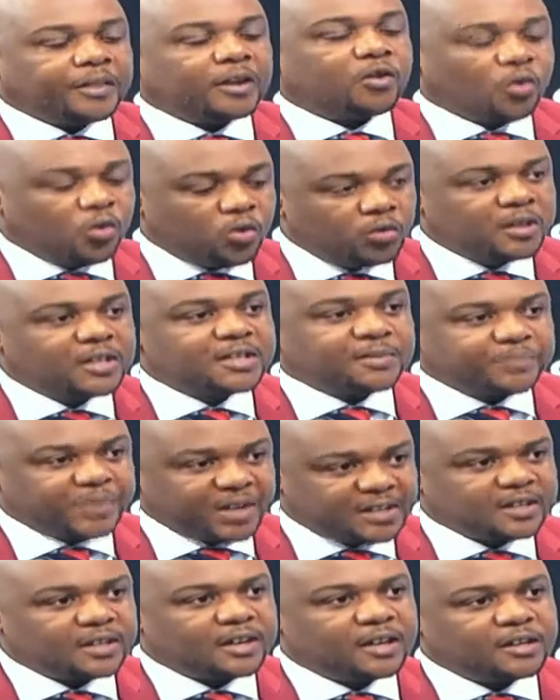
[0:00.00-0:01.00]
the goal is
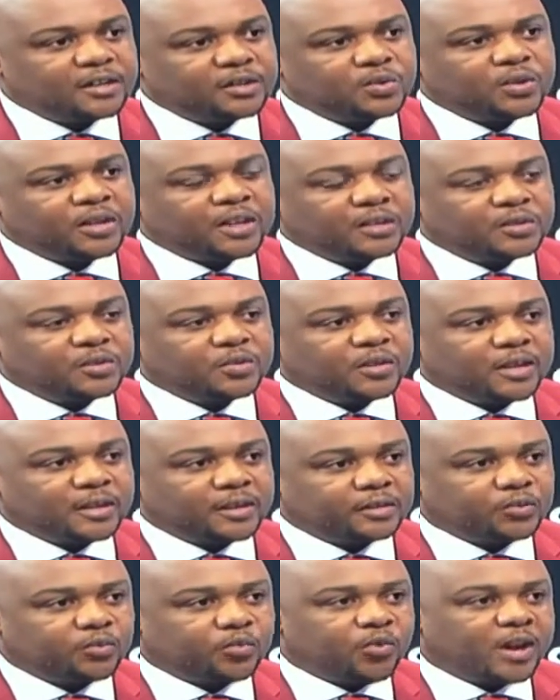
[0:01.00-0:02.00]
basically to get to
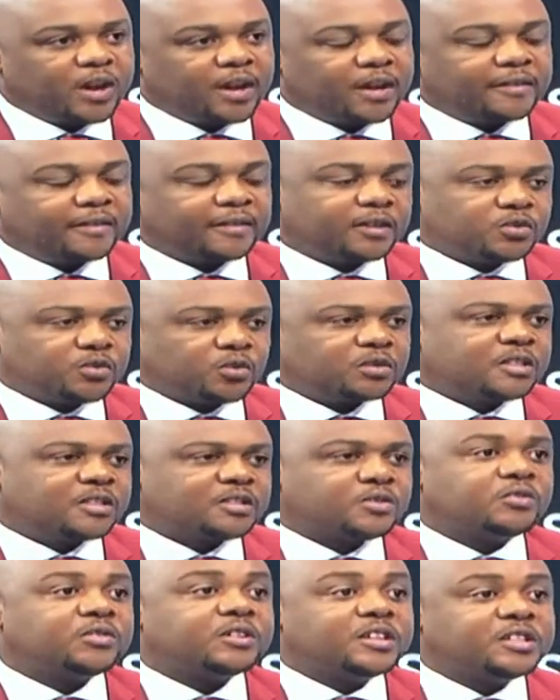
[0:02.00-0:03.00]
that, where the
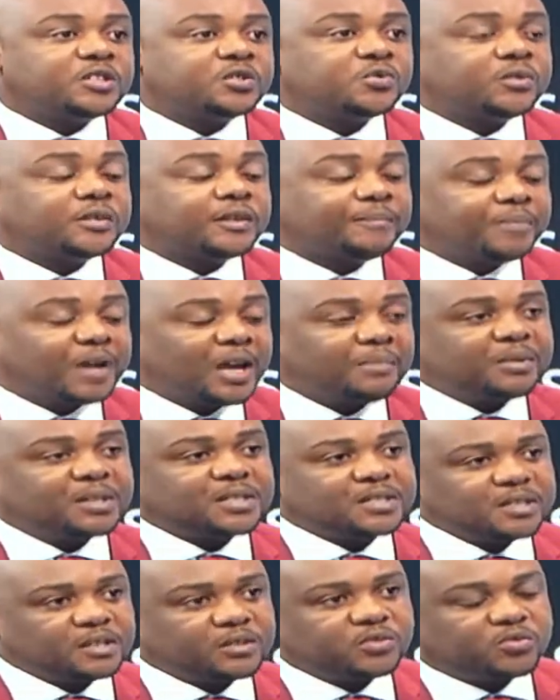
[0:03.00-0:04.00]
doctors don't issue the
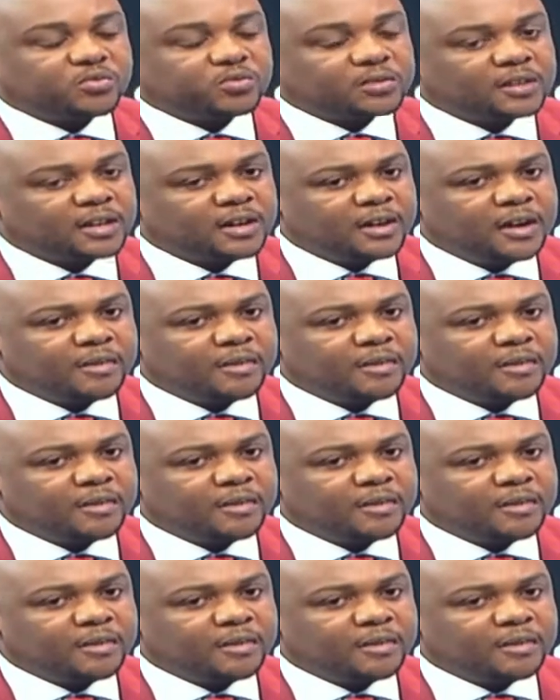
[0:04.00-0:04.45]
paper sick note.